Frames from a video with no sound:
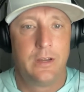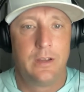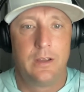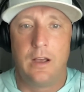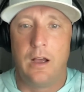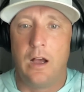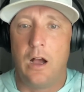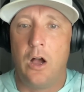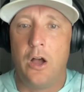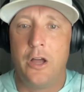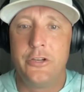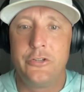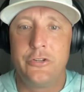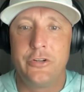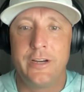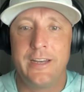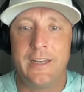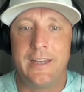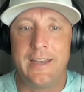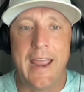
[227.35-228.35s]

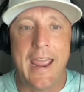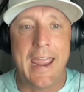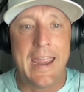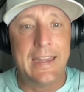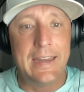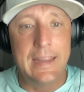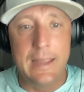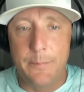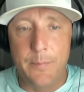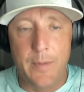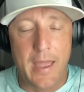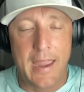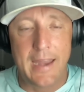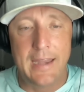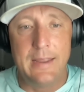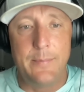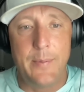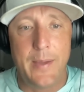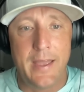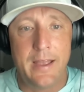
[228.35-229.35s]

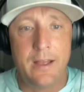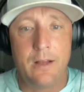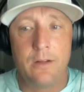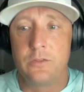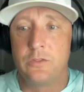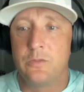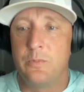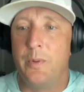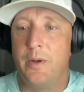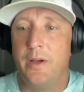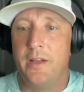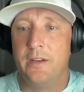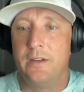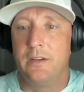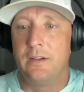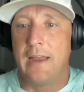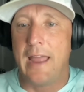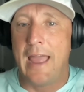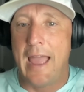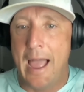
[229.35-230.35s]
180 pounds, but
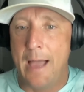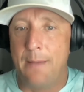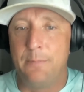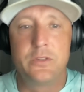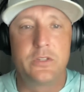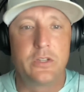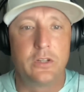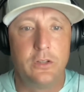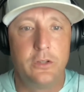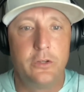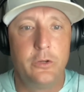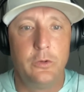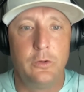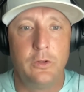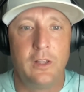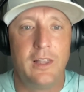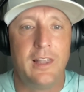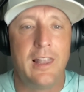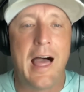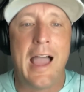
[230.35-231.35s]
absolute
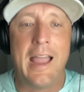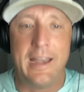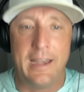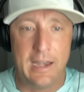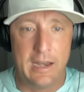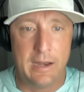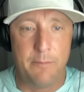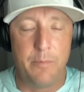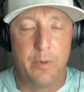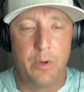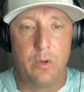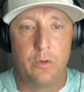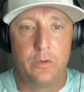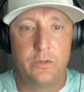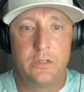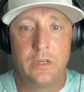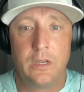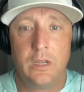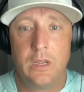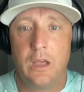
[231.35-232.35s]
lightning
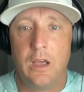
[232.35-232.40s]
bolt.